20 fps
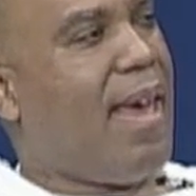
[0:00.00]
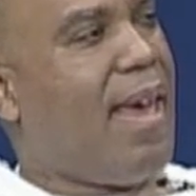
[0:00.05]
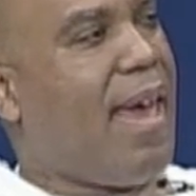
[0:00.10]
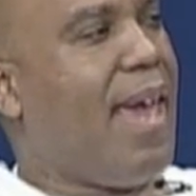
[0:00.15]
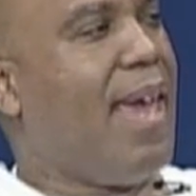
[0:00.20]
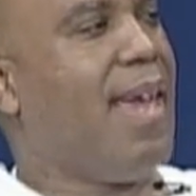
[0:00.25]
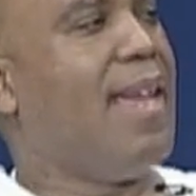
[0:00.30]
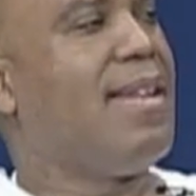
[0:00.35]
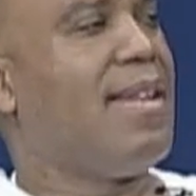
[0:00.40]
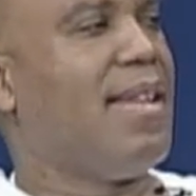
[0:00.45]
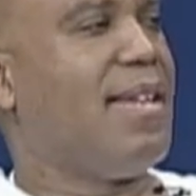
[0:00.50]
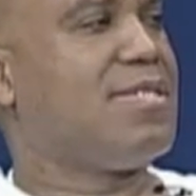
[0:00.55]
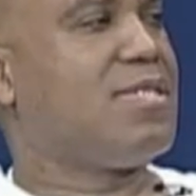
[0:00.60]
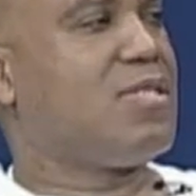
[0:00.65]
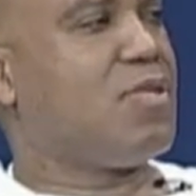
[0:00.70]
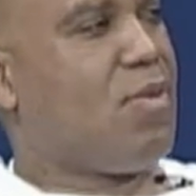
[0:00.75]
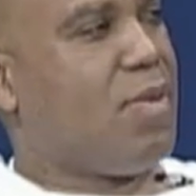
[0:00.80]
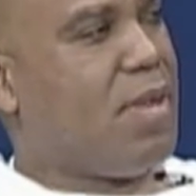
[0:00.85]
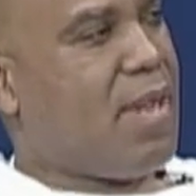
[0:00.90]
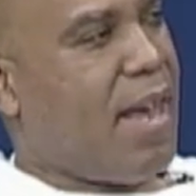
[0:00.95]
A
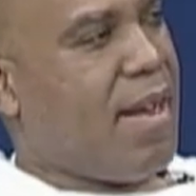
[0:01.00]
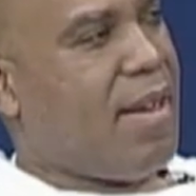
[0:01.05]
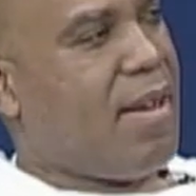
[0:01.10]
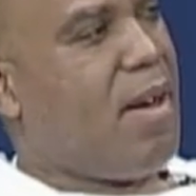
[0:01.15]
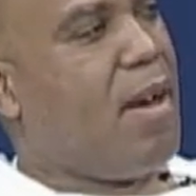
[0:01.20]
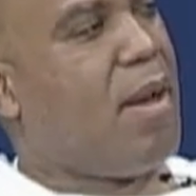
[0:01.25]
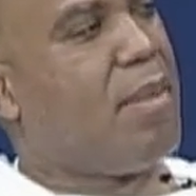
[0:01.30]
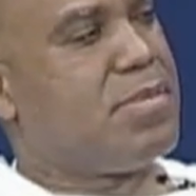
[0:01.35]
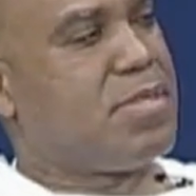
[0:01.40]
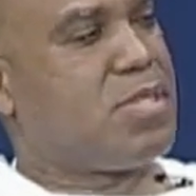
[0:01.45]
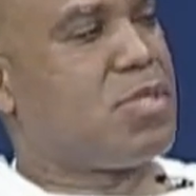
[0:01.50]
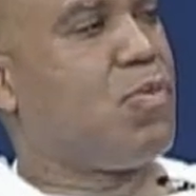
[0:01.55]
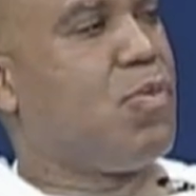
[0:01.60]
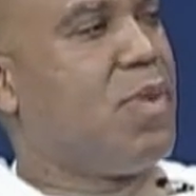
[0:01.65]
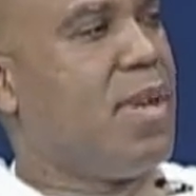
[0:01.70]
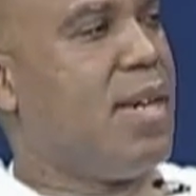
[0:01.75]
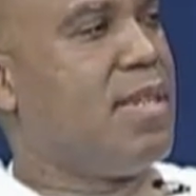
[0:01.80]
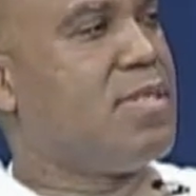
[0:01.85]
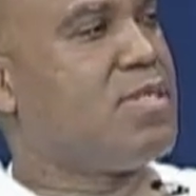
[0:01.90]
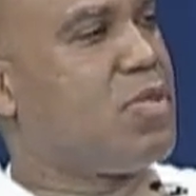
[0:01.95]
list, on that
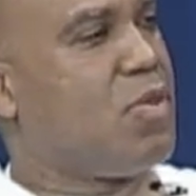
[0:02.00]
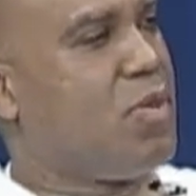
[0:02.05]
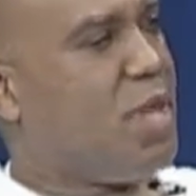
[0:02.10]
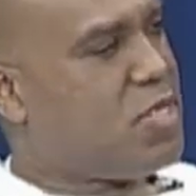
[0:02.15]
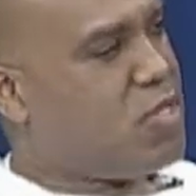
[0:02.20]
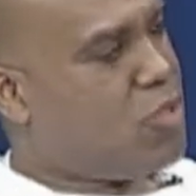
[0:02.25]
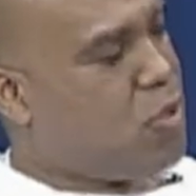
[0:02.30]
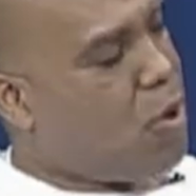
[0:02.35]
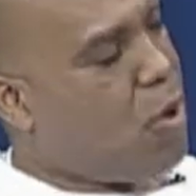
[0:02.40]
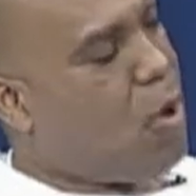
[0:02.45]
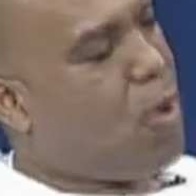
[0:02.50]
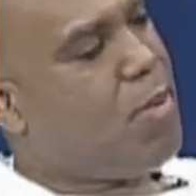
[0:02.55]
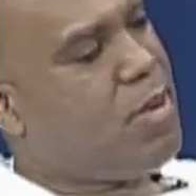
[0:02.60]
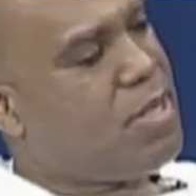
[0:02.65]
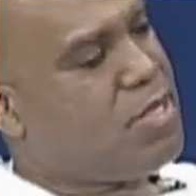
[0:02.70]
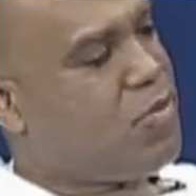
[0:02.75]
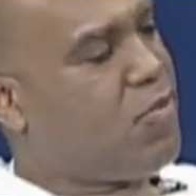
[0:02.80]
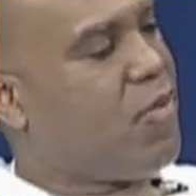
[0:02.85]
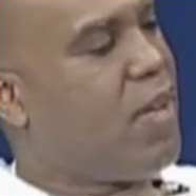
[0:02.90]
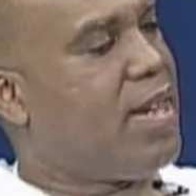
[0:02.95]
upswing, so that you're
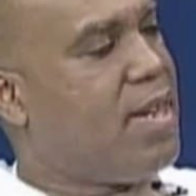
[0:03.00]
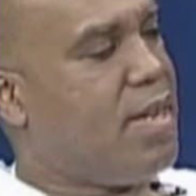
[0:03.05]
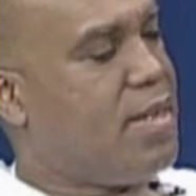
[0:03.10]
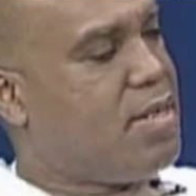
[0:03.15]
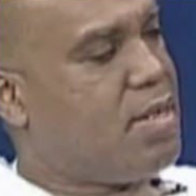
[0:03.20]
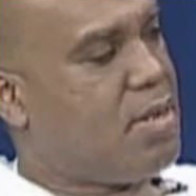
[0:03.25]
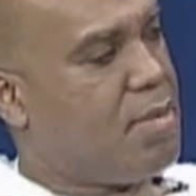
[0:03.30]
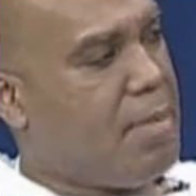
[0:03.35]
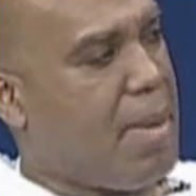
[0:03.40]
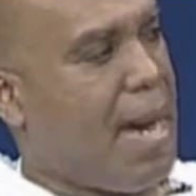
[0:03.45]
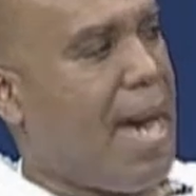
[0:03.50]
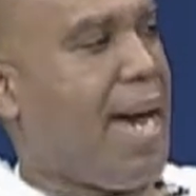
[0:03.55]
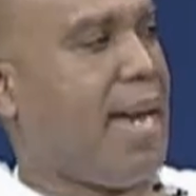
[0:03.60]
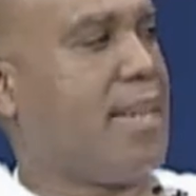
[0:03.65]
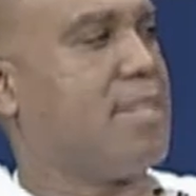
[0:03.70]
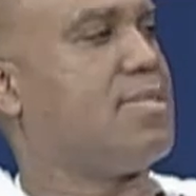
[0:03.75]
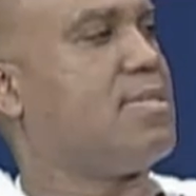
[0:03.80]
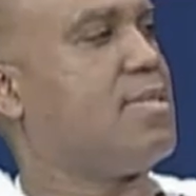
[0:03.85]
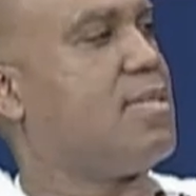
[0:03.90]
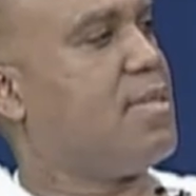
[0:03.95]
always ready to
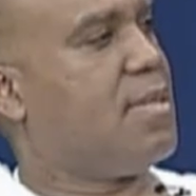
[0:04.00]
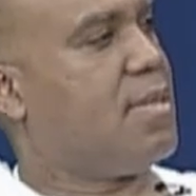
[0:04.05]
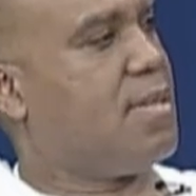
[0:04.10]
box?